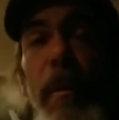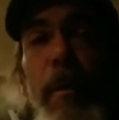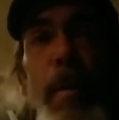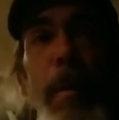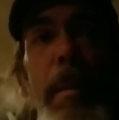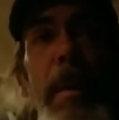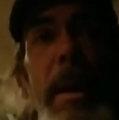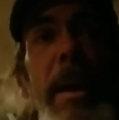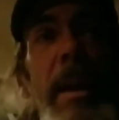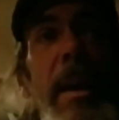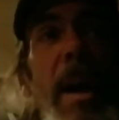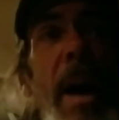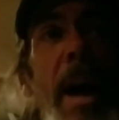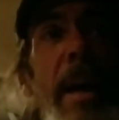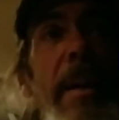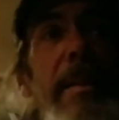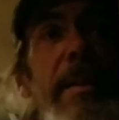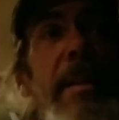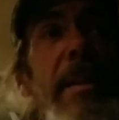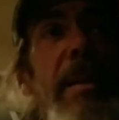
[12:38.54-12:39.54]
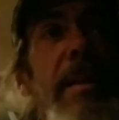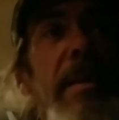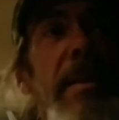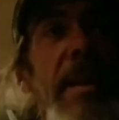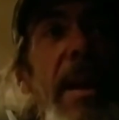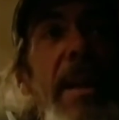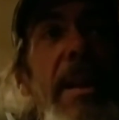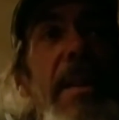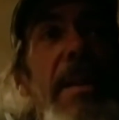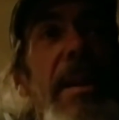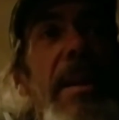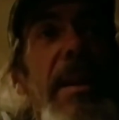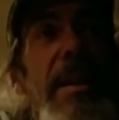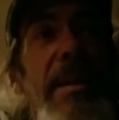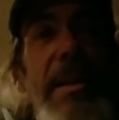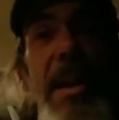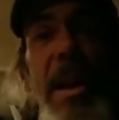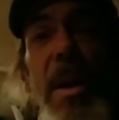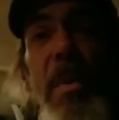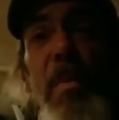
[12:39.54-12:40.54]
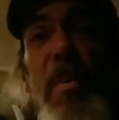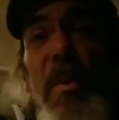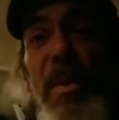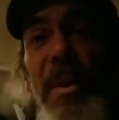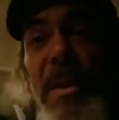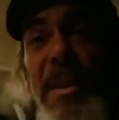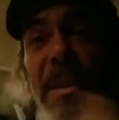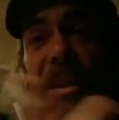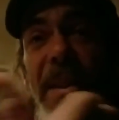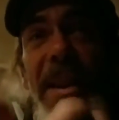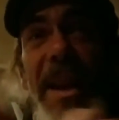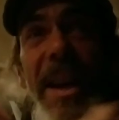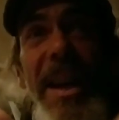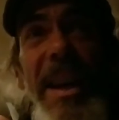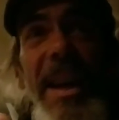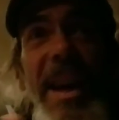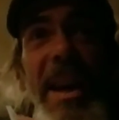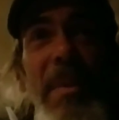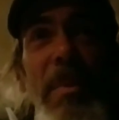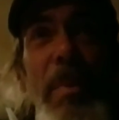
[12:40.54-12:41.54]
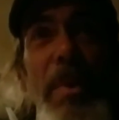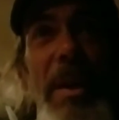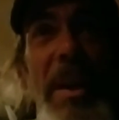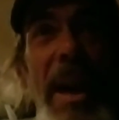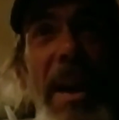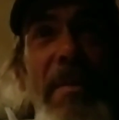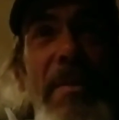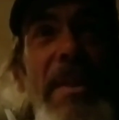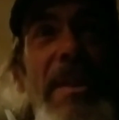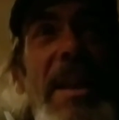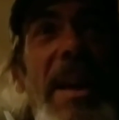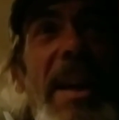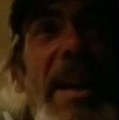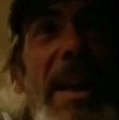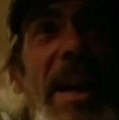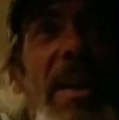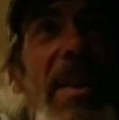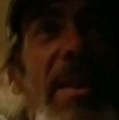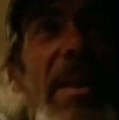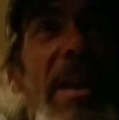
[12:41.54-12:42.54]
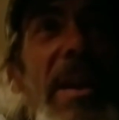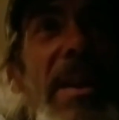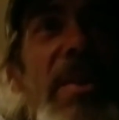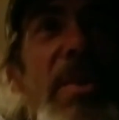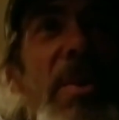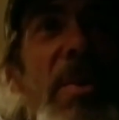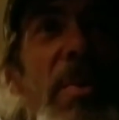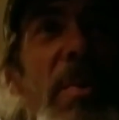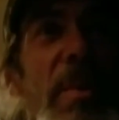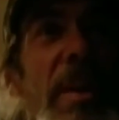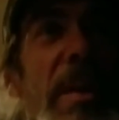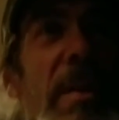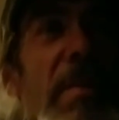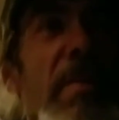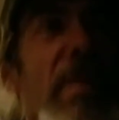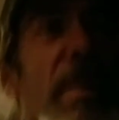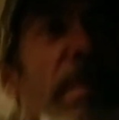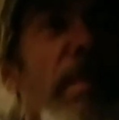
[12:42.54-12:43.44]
me not to say things that I want to would have to take out later or whatever.